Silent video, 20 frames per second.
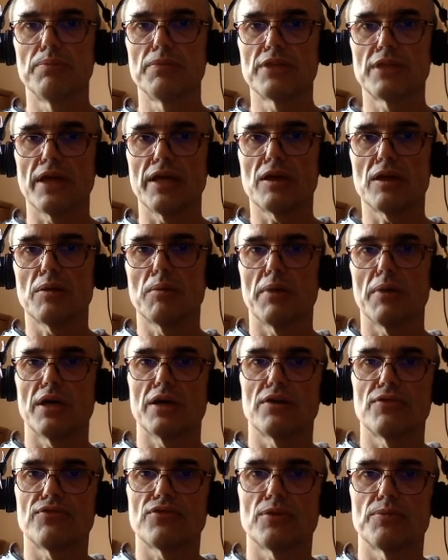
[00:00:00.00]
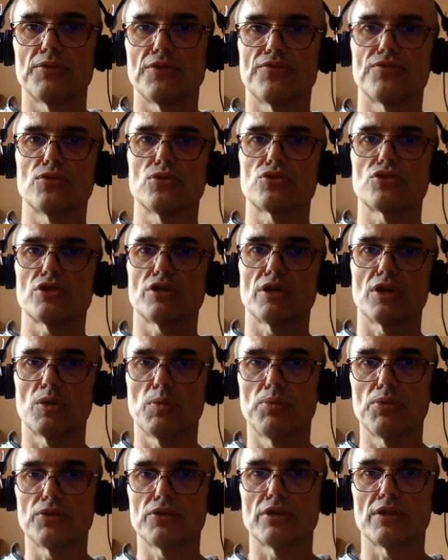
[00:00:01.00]
take money from the future and
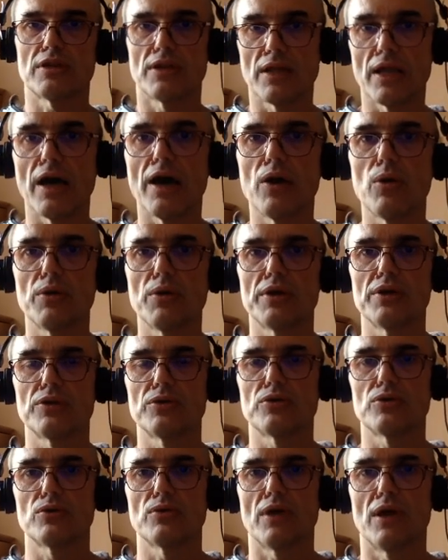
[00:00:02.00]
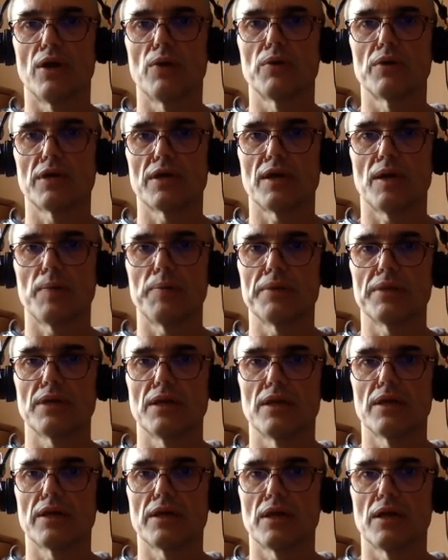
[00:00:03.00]
put it now into our
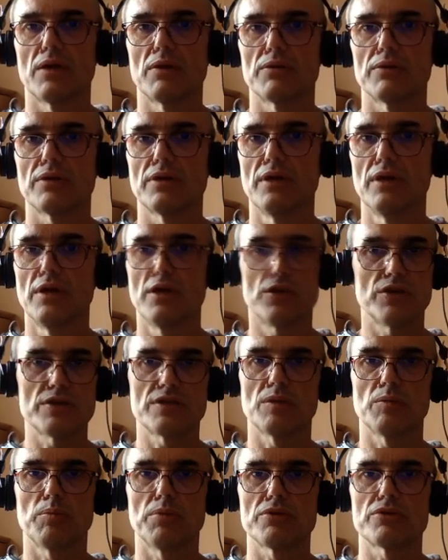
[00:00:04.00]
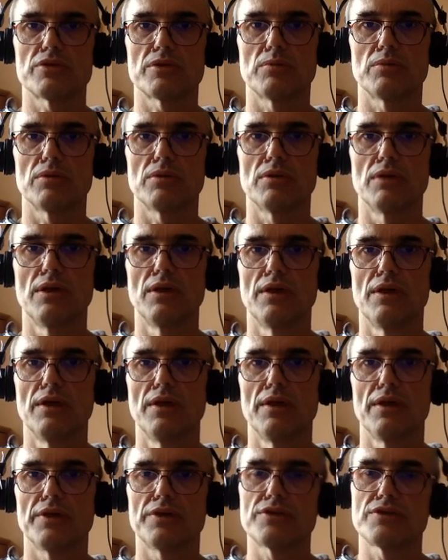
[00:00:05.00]
capital account. It is impossible.
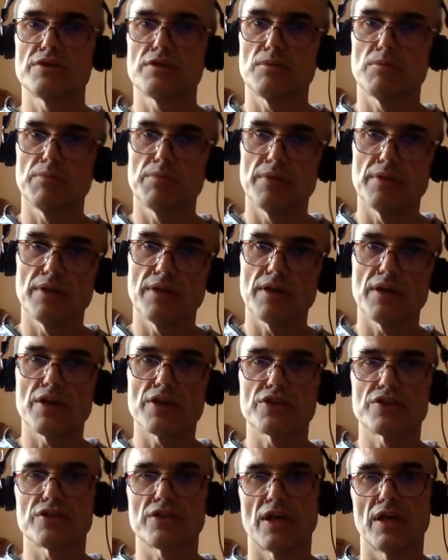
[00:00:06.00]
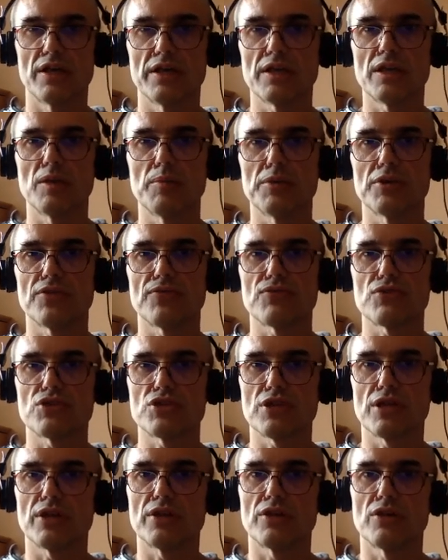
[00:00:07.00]
It is a little bit of a
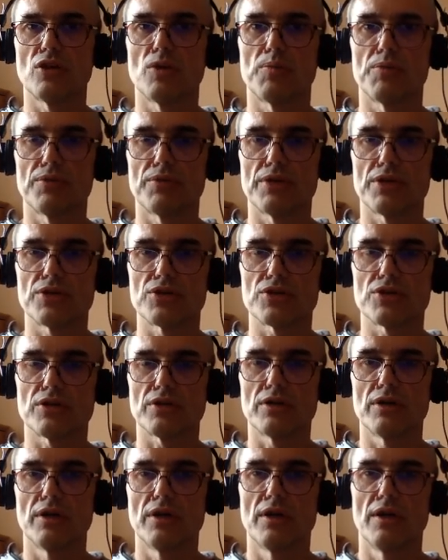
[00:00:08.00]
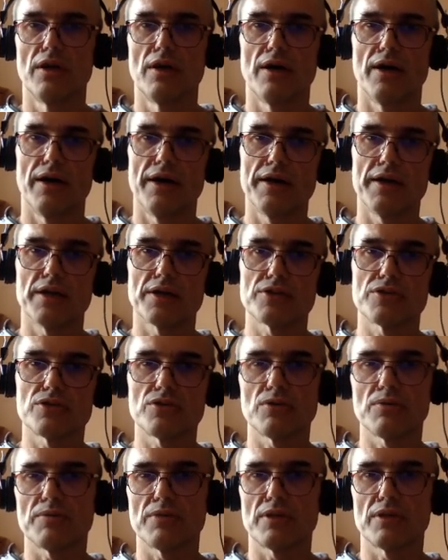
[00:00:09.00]
shady operation. I
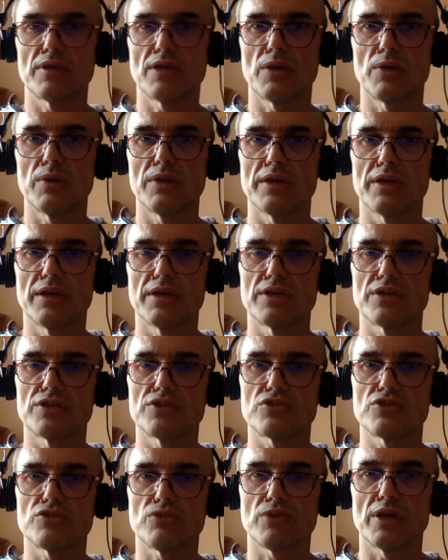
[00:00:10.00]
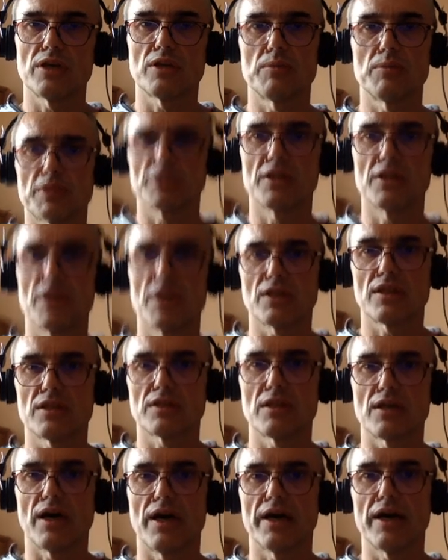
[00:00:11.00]
assume that they will get it straight, but
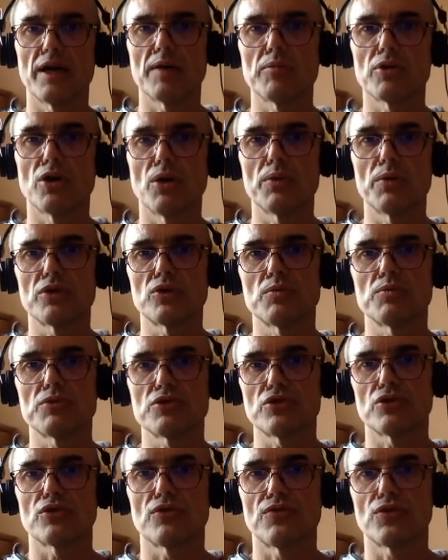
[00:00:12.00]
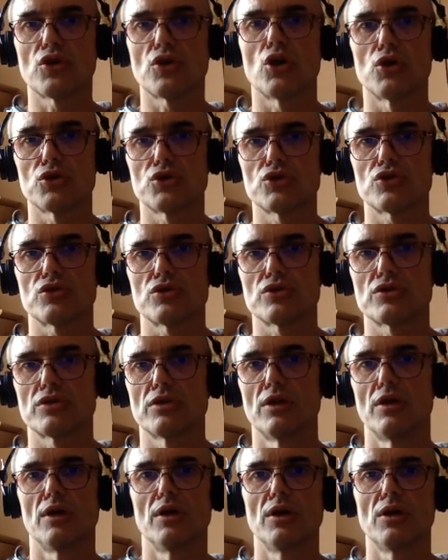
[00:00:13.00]
that I am going to be sort of
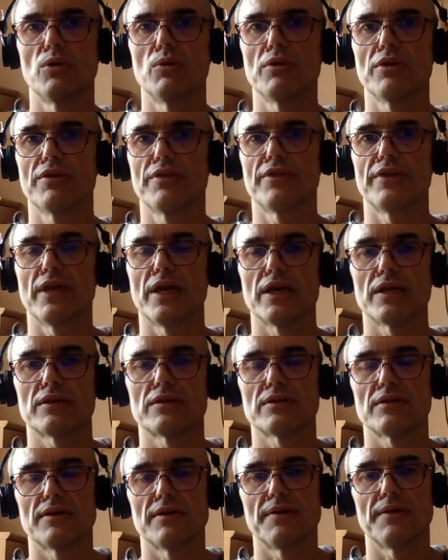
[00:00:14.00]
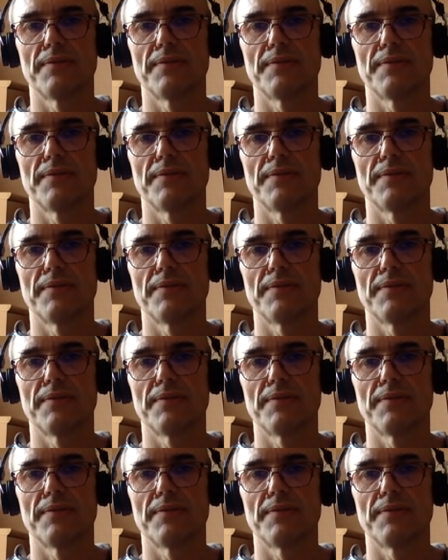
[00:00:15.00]
cautious with that.